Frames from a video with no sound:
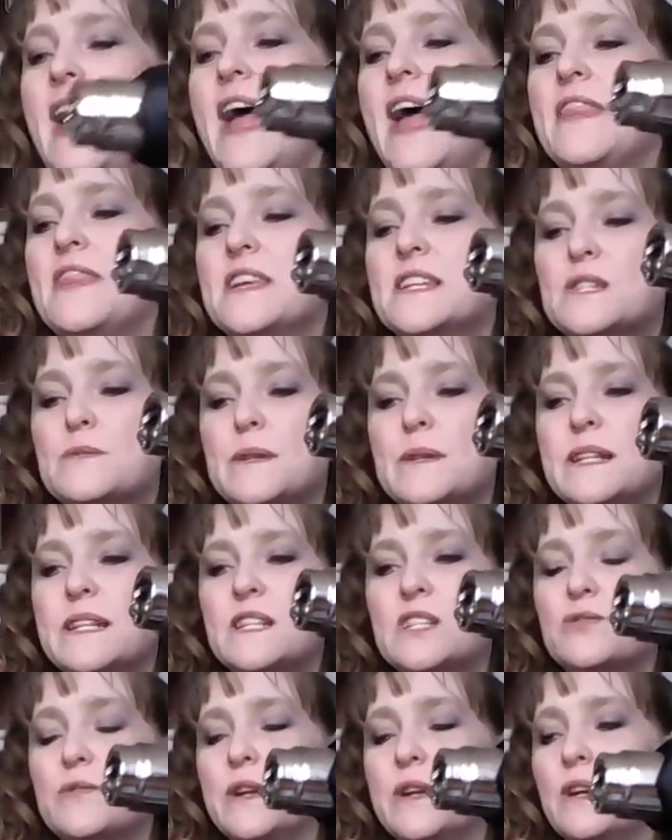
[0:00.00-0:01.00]
And this one
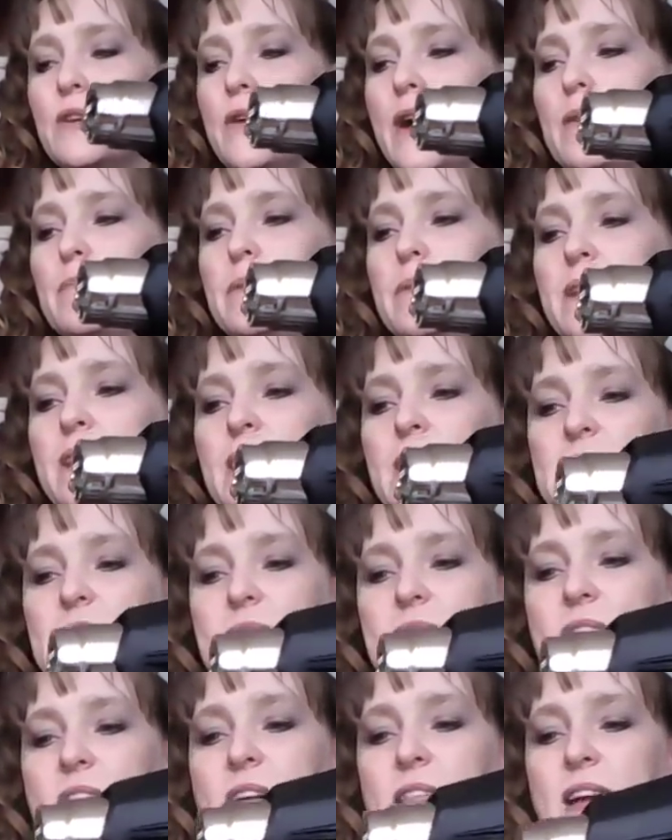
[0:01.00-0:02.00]
is shrink wrap because of
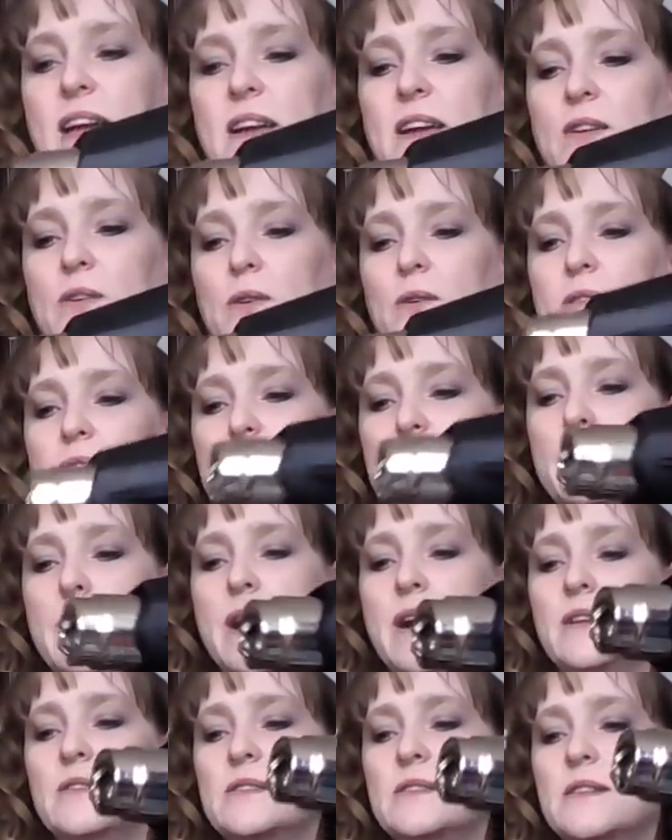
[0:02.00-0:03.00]
that like gold
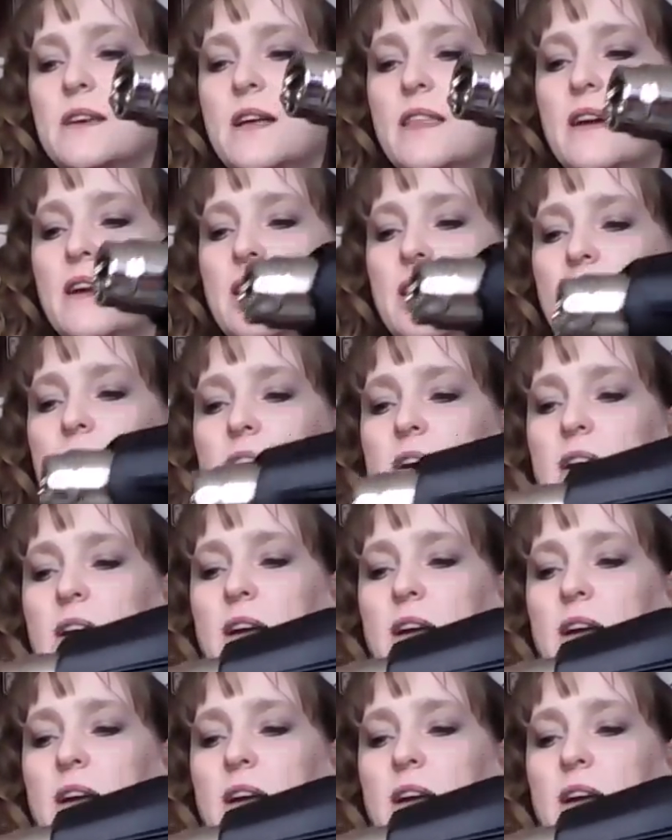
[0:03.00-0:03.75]
spot you saw there.